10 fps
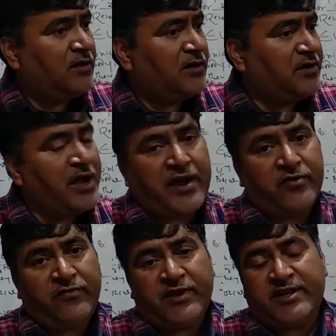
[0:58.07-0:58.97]

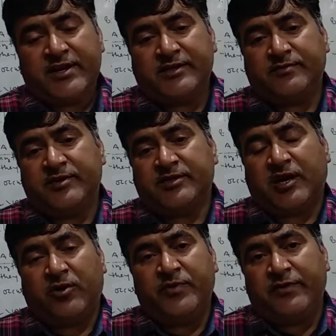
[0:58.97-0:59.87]
Dinoflagellates means
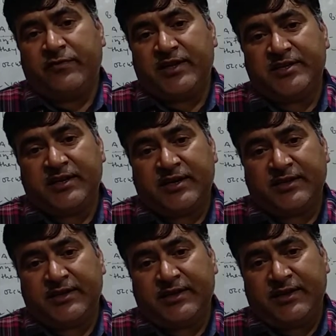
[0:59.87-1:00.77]
how many flagella are
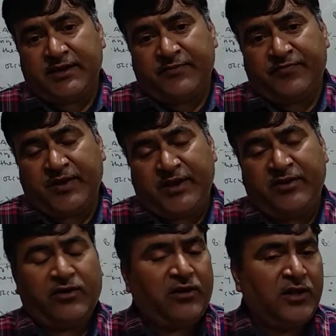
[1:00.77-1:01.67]
there
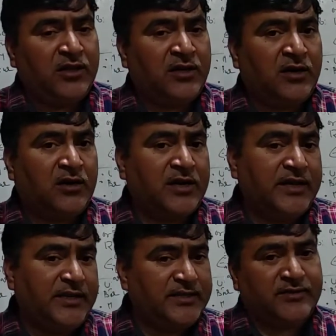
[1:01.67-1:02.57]
in all the
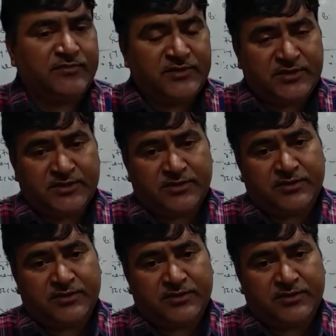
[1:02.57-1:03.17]
organisms